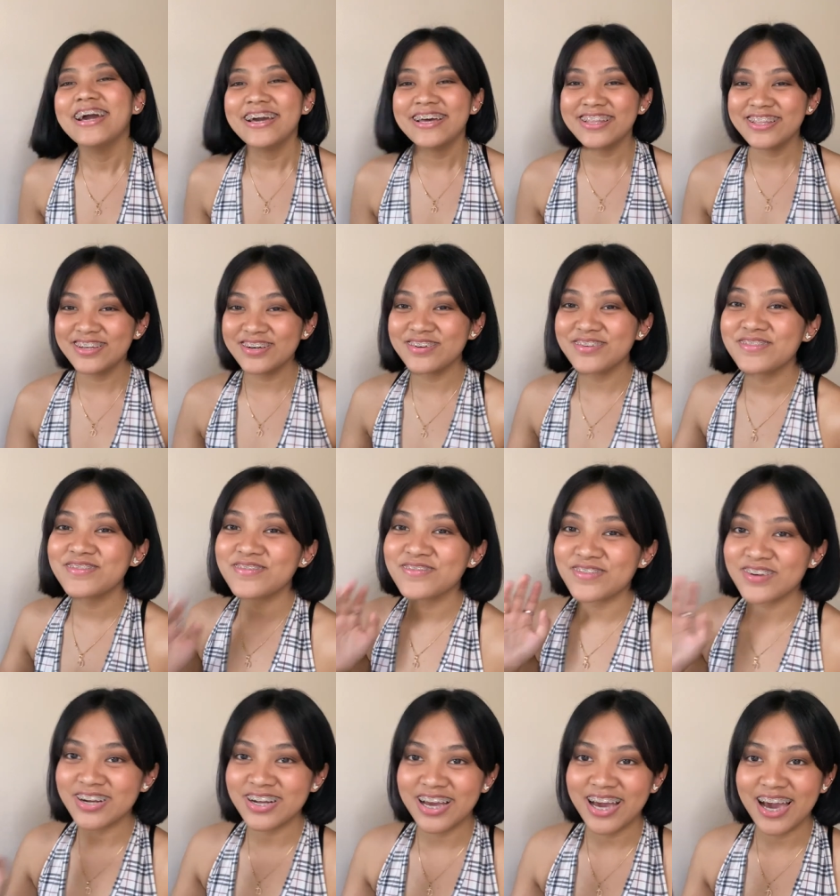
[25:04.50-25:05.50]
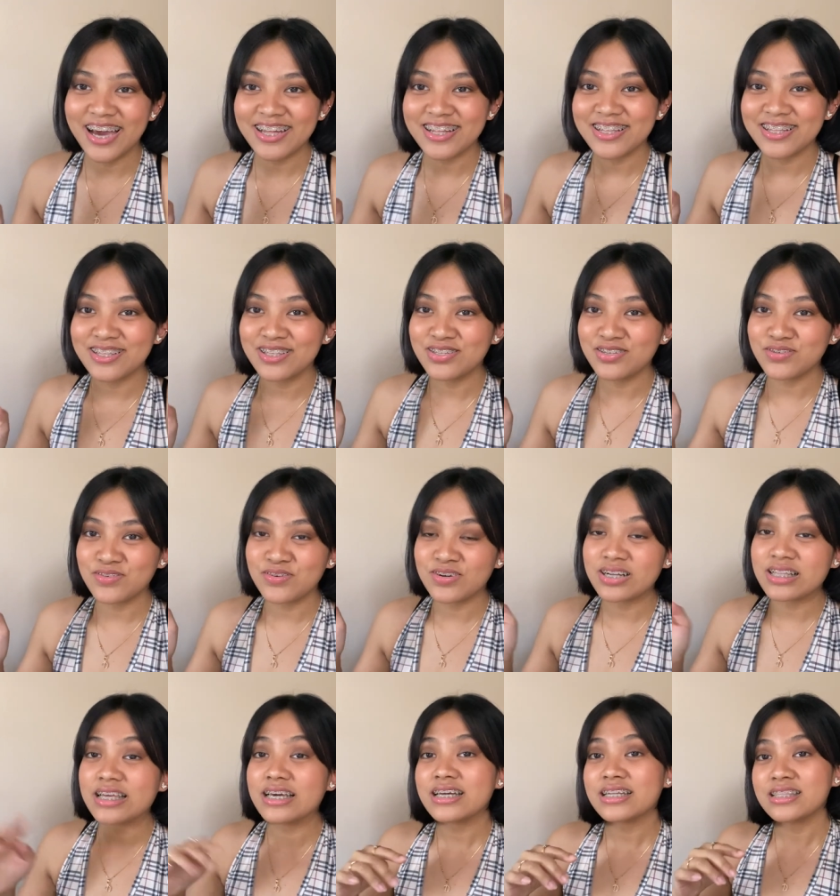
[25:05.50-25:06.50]
don't forget to
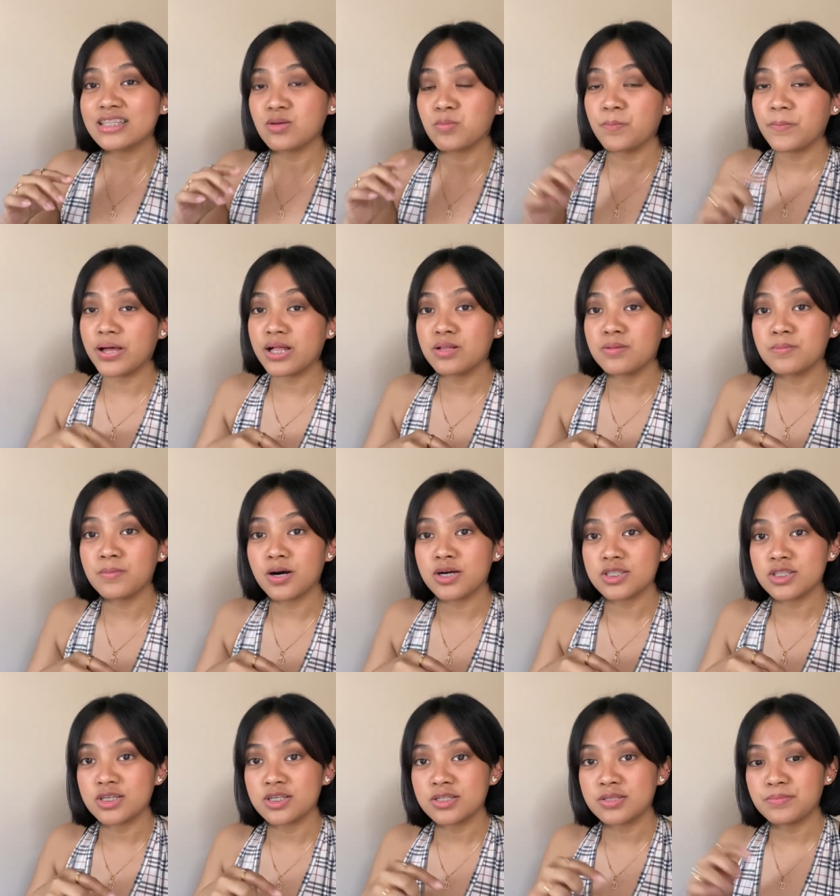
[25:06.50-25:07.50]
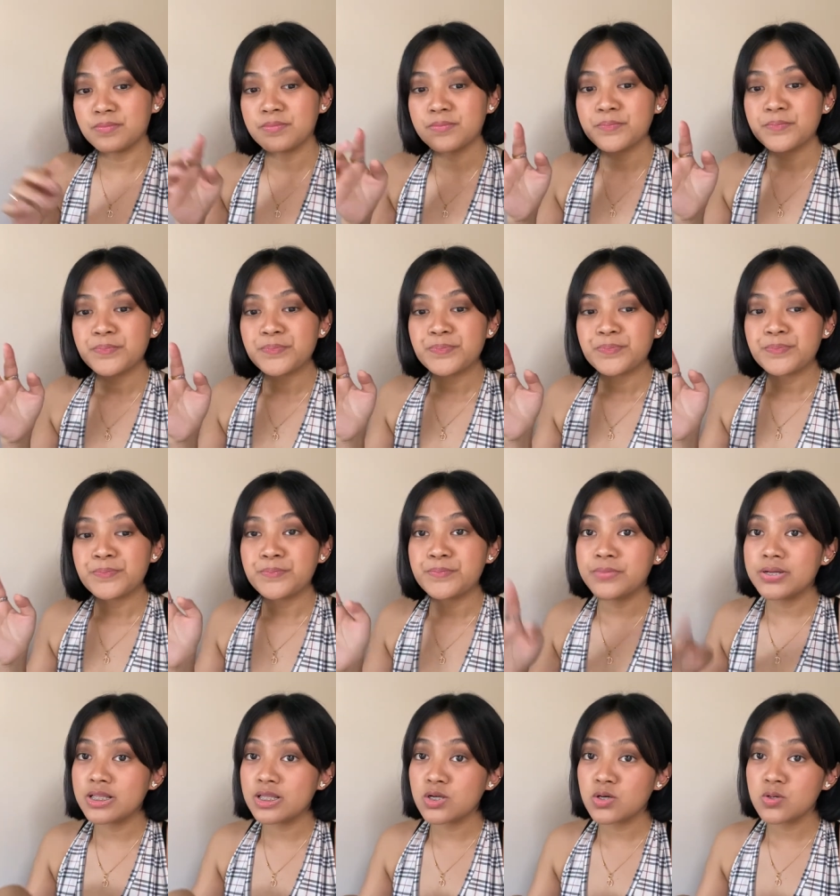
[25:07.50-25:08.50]
click the bell button
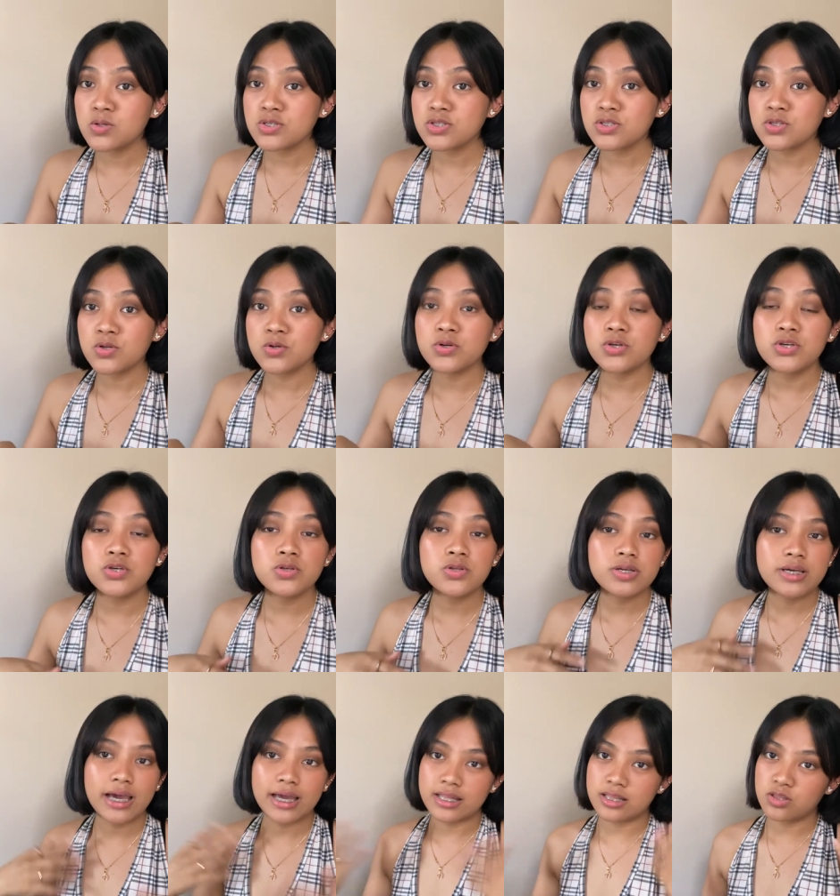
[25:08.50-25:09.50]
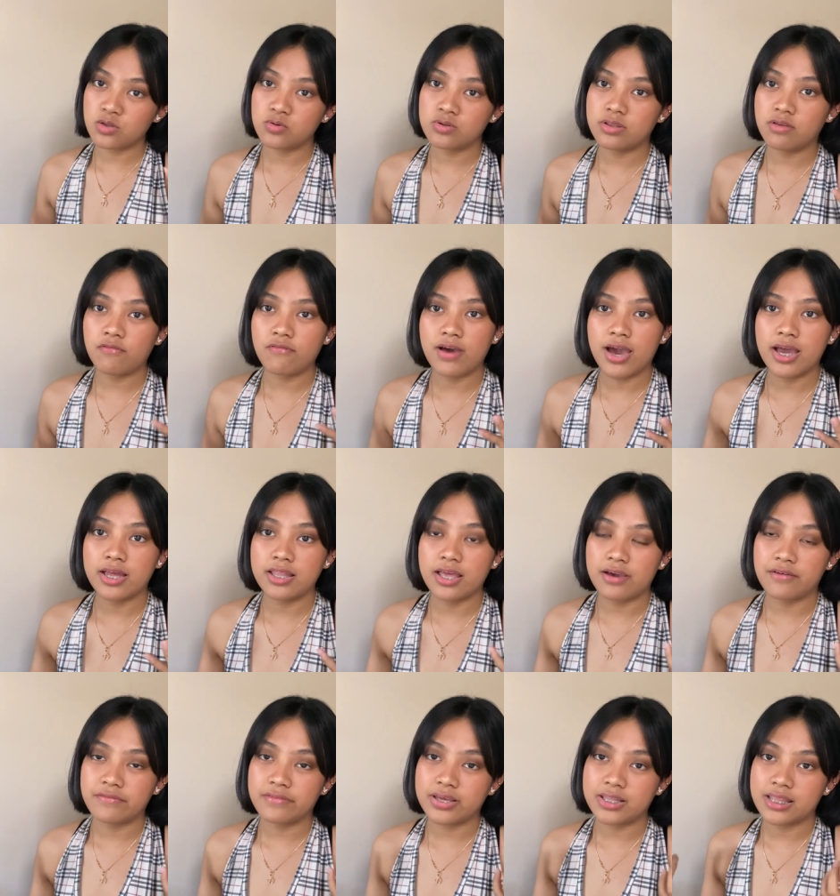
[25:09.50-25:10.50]
below so you'll get notified
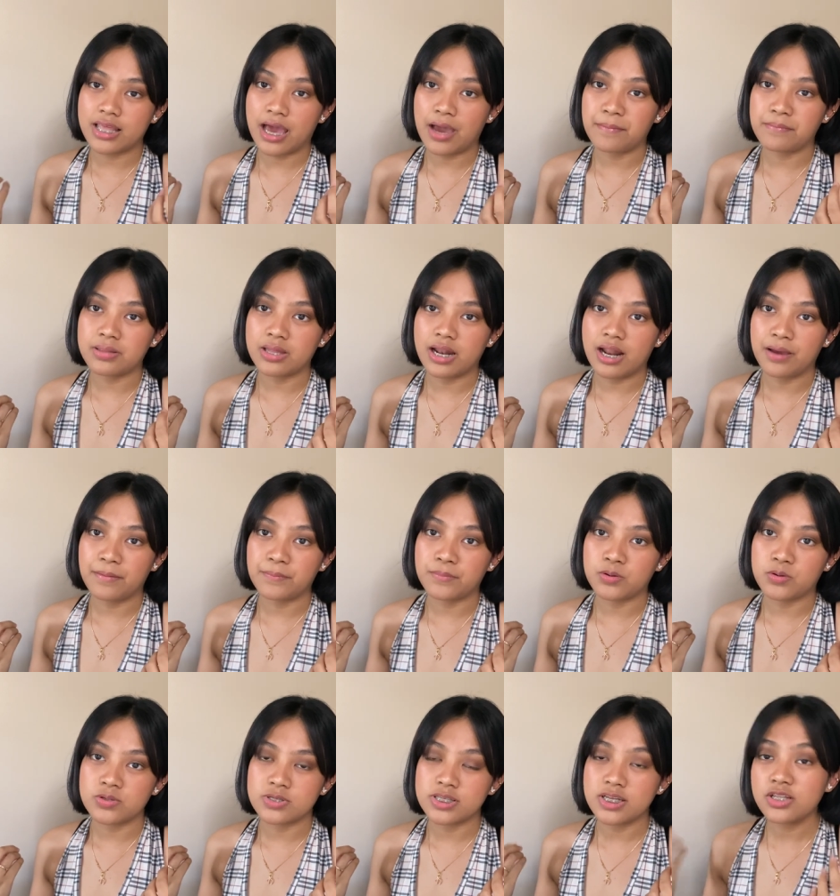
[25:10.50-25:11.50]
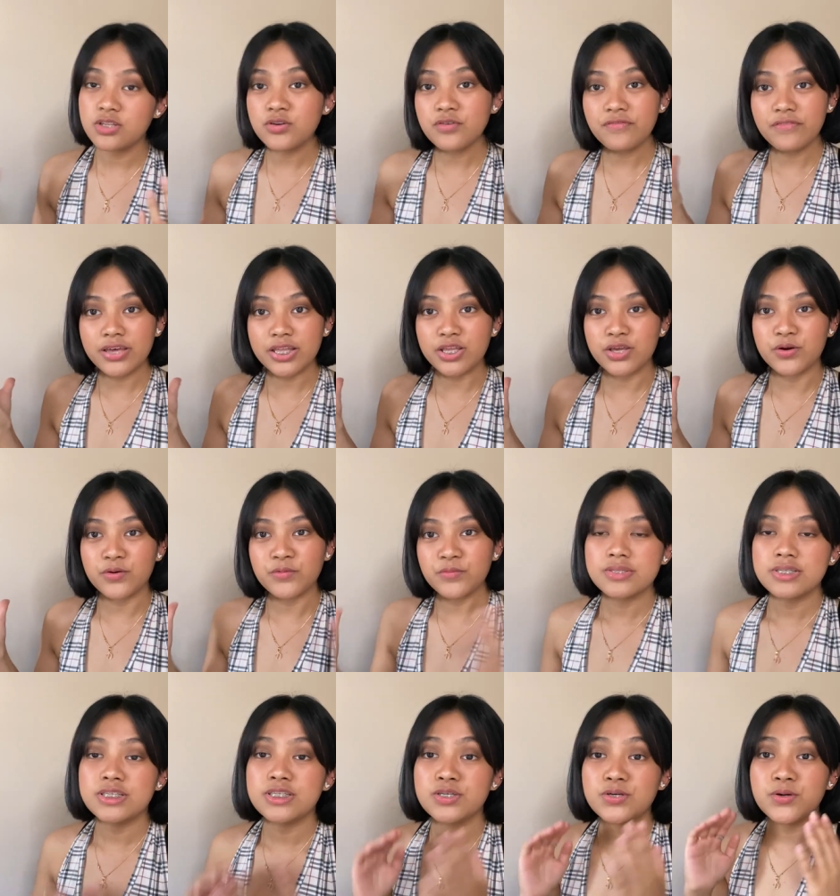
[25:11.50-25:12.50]
every time that I post a new video.
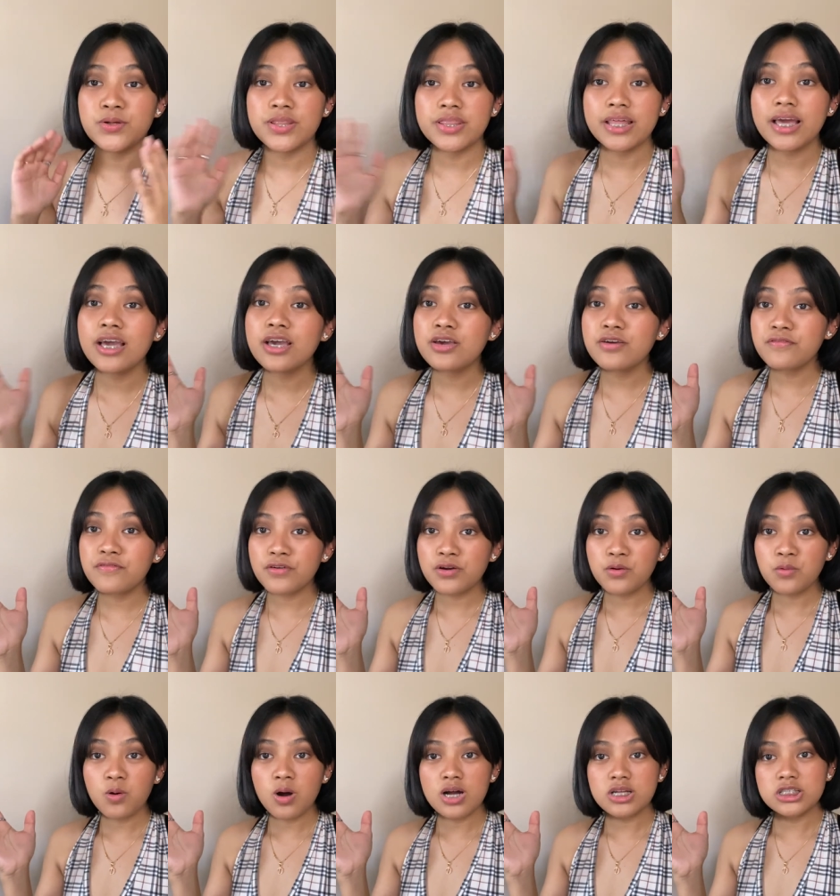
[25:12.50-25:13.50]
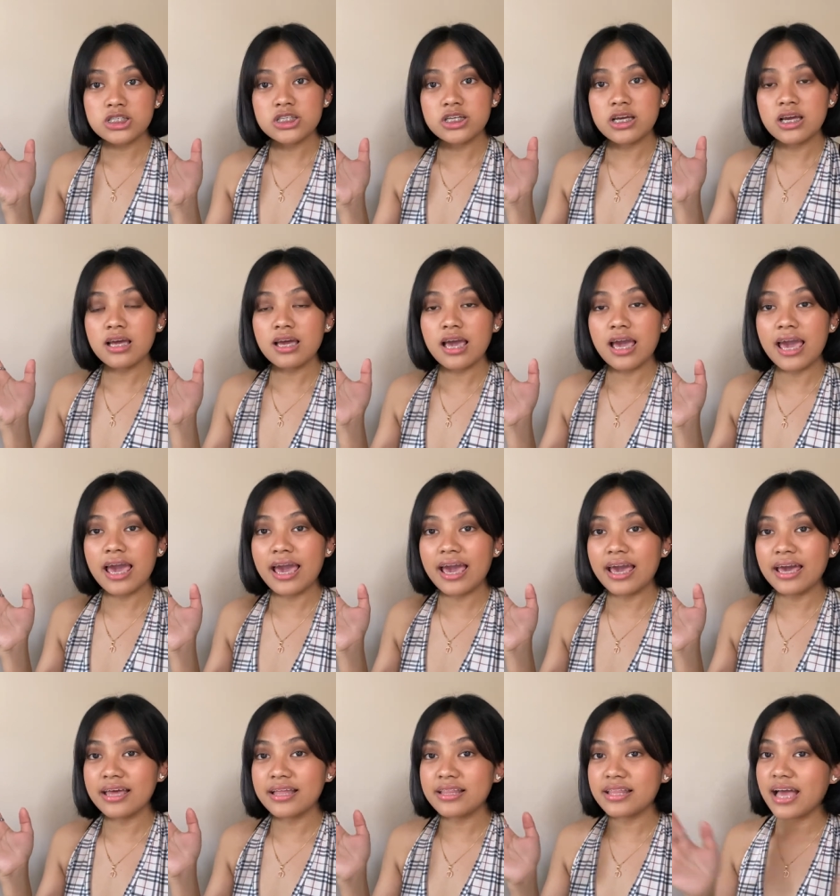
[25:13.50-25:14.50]
So thank you for watching,
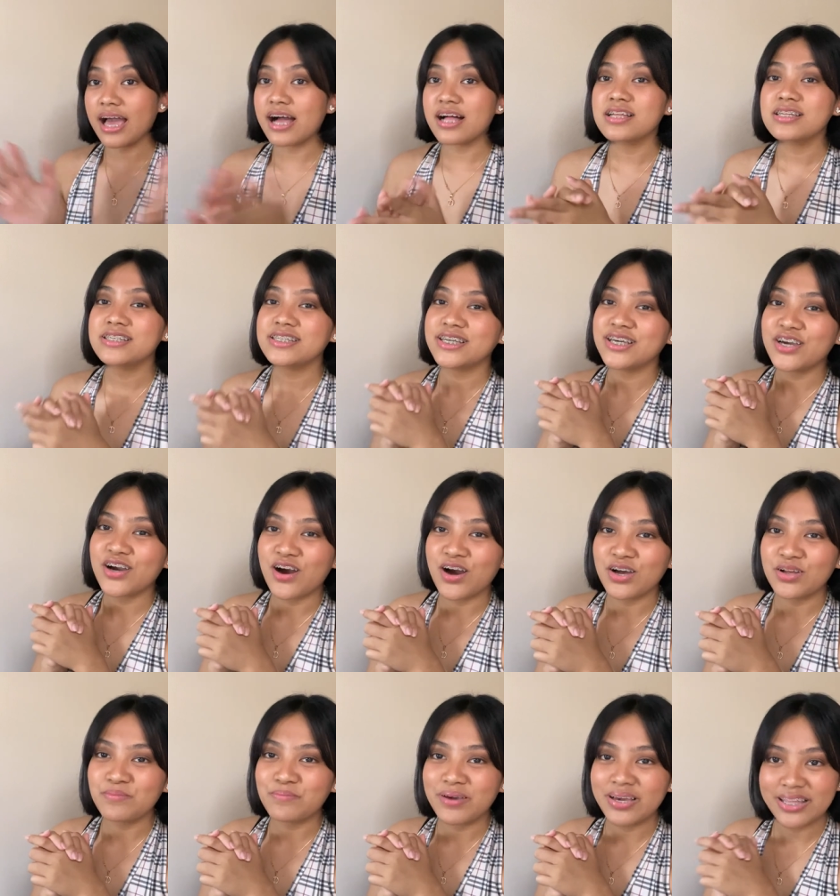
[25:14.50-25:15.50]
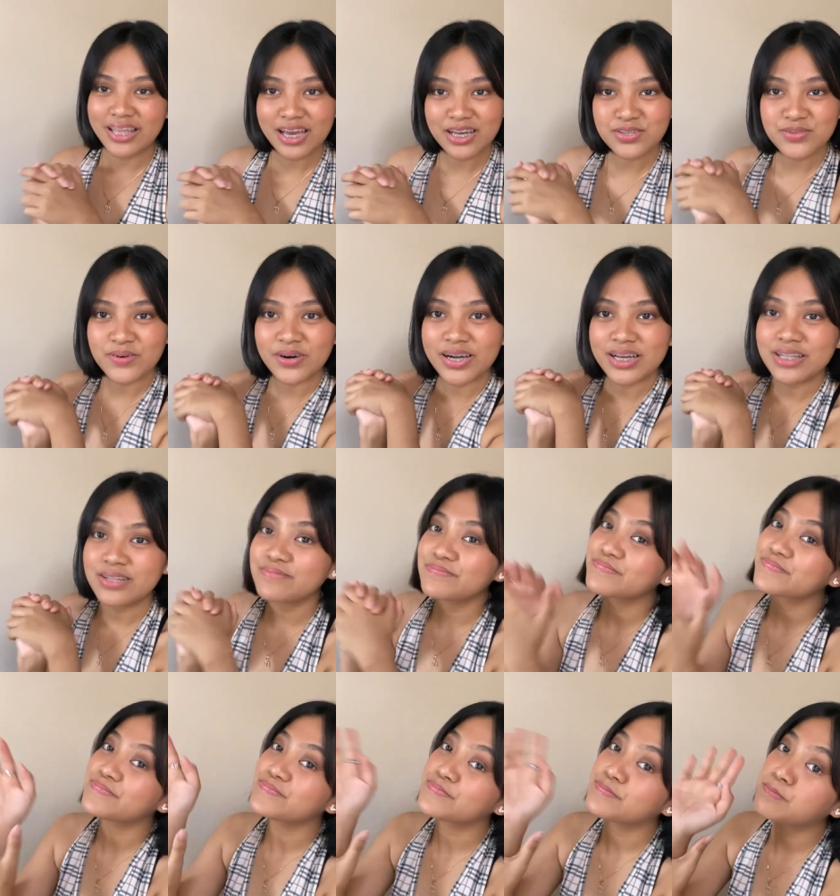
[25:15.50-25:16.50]
and I'll see you on my next one.